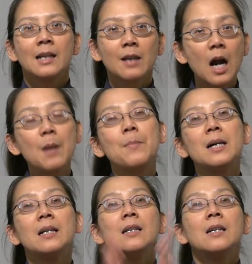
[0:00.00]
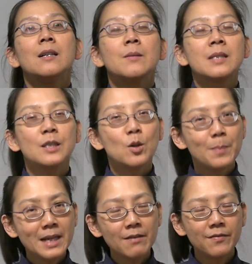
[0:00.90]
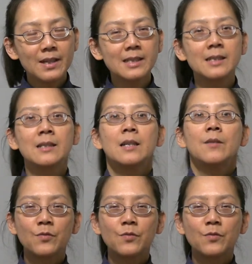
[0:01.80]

karma still manifests.